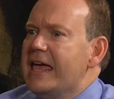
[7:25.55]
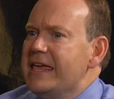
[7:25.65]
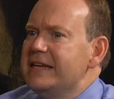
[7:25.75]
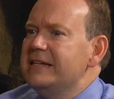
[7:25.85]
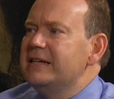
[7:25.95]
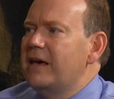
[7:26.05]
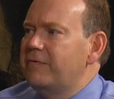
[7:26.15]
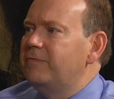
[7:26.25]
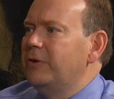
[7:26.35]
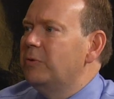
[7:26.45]
In a
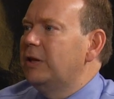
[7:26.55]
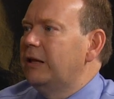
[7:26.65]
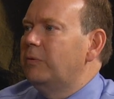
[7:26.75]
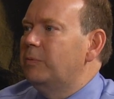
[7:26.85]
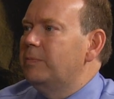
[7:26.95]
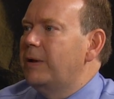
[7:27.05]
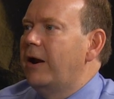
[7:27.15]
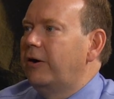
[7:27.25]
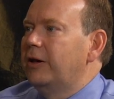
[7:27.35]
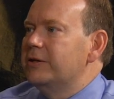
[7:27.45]
few little
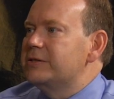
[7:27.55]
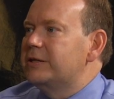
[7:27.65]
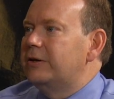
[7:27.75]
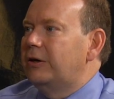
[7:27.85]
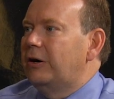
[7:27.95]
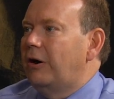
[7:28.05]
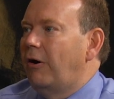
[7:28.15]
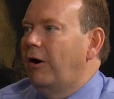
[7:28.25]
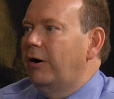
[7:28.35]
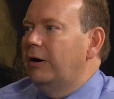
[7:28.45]
areas there
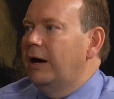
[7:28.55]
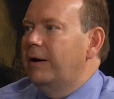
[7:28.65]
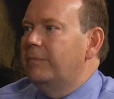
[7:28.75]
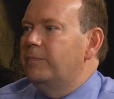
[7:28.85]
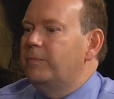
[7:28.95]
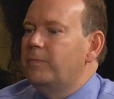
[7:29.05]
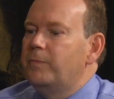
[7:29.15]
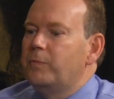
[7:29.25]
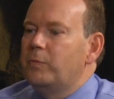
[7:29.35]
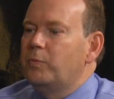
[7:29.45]
are.
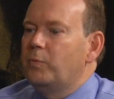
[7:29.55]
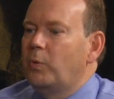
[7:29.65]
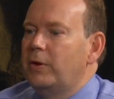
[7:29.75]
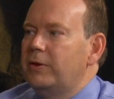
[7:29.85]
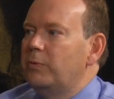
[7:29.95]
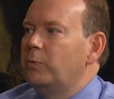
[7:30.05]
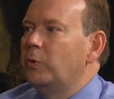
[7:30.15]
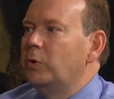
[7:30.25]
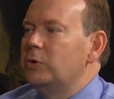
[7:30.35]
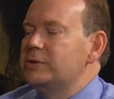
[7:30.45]
One of the
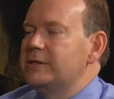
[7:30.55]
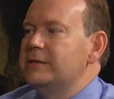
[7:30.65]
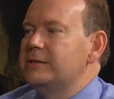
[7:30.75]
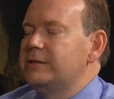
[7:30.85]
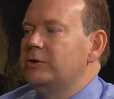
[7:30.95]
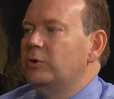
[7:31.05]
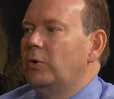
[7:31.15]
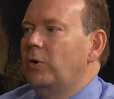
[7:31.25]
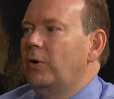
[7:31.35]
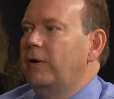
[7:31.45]
rules is
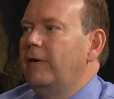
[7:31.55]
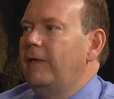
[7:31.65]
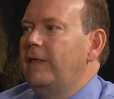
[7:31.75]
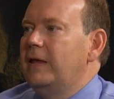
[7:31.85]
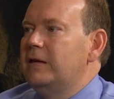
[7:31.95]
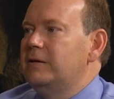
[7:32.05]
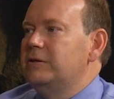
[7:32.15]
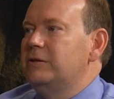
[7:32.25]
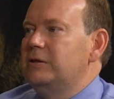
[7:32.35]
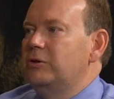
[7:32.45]
your
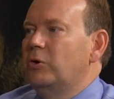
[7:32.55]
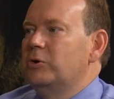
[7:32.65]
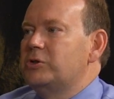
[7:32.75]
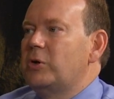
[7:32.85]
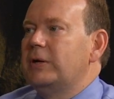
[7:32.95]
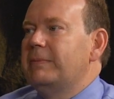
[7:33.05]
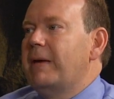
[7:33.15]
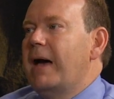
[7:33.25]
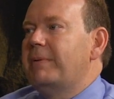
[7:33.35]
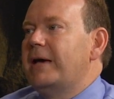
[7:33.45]
zoning
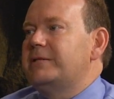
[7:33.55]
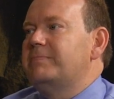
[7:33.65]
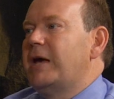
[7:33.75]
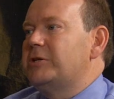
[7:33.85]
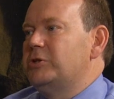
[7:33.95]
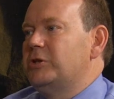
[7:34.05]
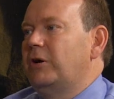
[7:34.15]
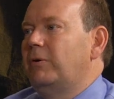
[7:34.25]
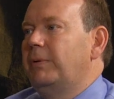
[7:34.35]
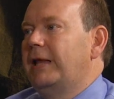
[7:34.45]
map has to match your
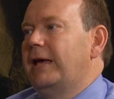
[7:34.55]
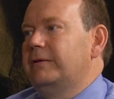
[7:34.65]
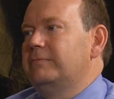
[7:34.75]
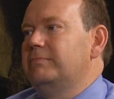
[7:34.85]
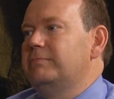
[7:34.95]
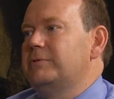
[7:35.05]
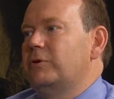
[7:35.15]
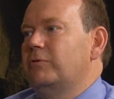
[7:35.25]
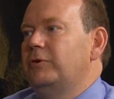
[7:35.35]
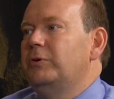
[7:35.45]
general plan. So
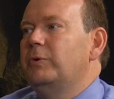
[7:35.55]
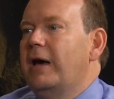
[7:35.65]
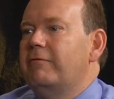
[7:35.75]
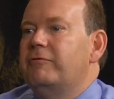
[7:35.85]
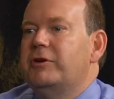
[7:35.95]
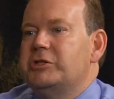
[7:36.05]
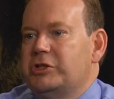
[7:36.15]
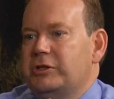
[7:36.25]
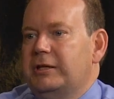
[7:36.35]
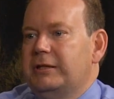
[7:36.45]
if you have a
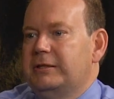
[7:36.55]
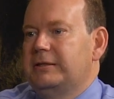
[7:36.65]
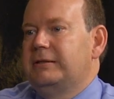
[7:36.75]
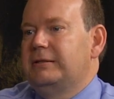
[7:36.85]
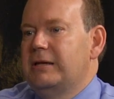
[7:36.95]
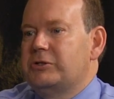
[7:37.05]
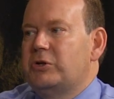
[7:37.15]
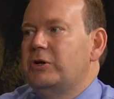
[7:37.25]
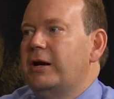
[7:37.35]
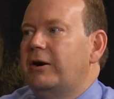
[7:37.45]
vision that a
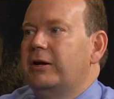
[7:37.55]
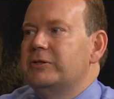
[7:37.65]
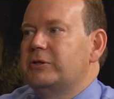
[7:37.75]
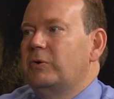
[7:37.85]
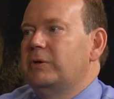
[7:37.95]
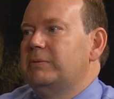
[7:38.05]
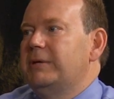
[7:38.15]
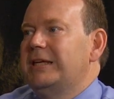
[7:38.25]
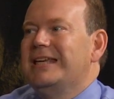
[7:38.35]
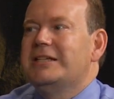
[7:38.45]
certain area is going to
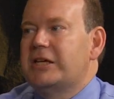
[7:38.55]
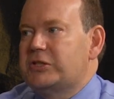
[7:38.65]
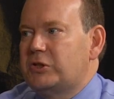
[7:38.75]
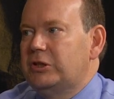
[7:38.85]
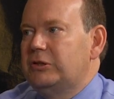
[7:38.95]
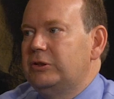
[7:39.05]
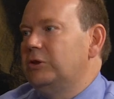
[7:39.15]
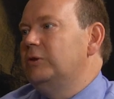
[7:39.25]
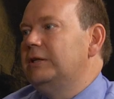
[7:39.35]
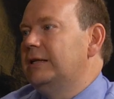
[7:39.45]
be industrial, you
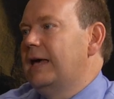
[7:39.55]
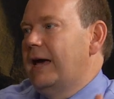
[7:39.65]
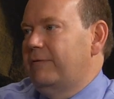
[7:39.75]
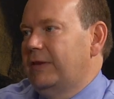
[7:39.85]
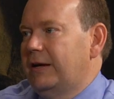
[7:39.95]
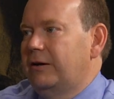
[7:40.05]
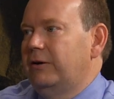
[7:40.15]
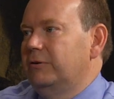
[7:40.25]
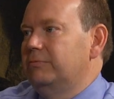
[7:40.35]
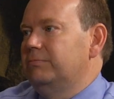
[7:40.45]
need to have that
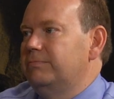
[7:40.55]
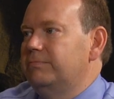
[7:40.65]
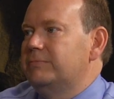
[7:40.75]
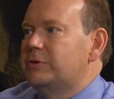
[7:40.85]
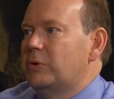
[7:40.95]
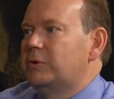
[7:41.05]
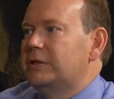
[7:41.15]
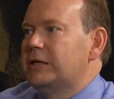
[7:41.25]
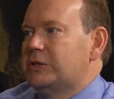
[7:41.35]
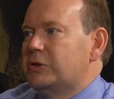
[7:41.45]
area zoned
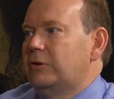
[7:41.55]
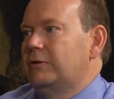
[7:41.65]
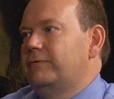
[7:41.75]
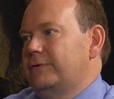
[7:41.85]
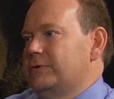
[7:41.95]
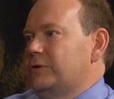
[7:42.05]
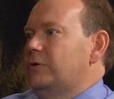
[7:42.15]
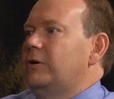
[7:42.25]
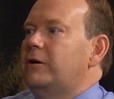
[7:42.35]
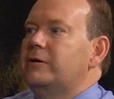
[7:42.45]
industrial. If a
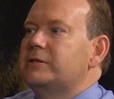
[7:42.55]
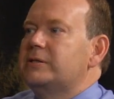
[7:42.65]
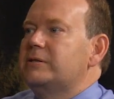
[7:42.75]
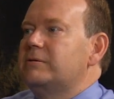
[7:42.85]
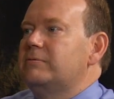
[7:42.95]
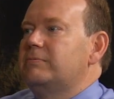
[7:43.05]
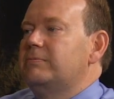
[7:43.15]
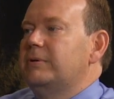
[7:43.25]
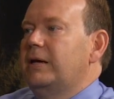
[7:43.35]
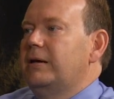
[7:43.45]
certain area is
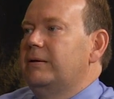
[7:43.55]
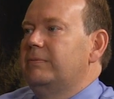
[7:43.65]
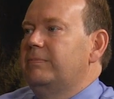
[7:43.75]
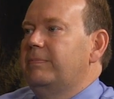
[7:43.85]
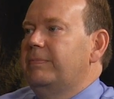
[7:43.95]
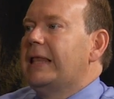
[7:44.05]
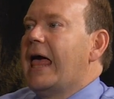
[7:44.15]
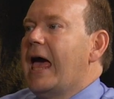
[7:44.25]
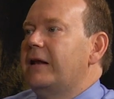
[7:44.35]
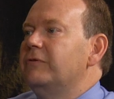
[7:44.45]

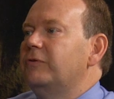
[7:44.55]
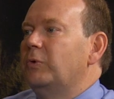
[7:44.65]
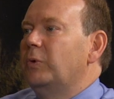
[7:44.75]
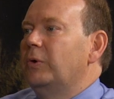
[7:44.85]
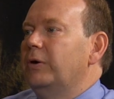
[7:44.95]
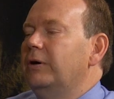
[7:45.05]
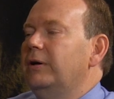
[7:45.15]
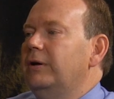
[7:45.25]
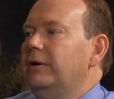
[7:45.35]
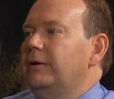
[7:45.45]
planned for
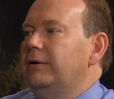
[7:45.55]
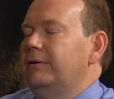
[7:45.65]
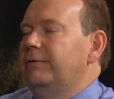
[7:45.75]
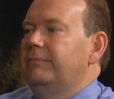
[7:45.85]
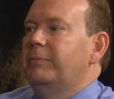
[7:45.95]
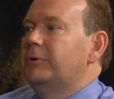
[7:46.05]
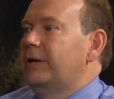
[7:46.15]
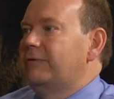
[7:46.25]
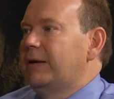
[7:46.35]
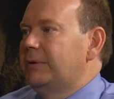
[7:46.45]

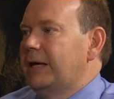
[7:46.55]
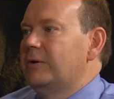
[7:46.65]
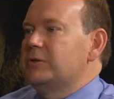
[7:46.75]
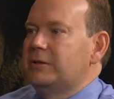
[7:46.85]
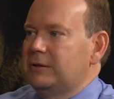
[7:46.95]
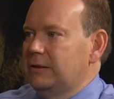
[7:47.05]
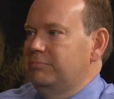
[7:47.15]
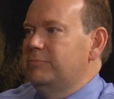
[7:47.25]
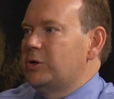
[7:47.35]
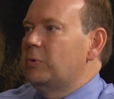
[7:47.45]
multifamily housing, the
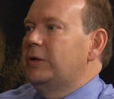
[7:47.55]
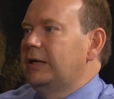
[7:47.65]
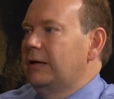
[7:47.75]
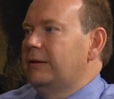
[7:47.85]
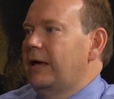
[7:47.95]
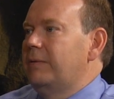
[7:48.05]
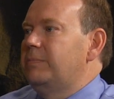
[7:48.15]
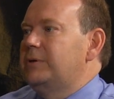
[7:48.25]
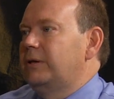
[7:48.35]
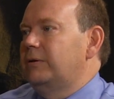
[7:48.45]
zoning on that
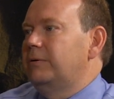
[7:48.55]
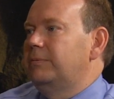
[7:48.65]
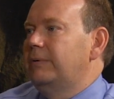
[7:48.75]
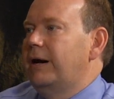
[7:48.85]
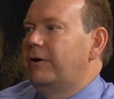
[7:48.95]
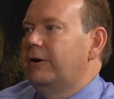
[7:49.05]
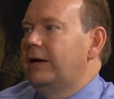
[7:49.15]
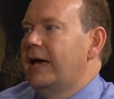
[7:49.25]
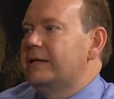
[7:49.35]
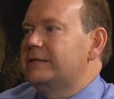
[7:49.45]
particular area
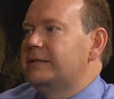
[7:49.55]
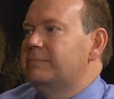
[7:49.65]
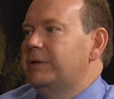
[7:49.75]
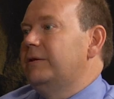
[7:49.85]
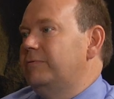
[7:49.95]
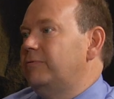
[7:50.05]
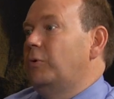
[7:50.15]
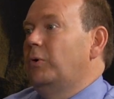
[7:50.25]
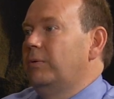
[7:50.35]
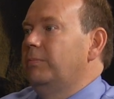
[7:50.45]
has to be
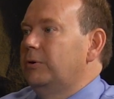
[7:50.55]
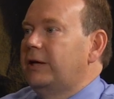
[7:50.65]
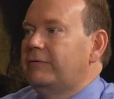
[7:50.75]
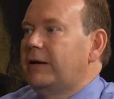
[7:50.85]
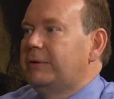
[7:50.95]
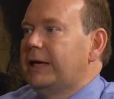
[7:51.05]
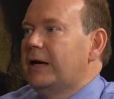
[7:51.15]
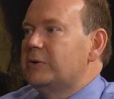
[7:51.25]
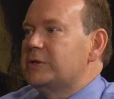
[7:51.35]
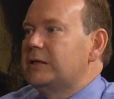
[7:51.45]
for multifamily
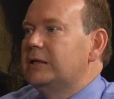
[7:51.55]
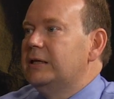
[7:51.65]
housing.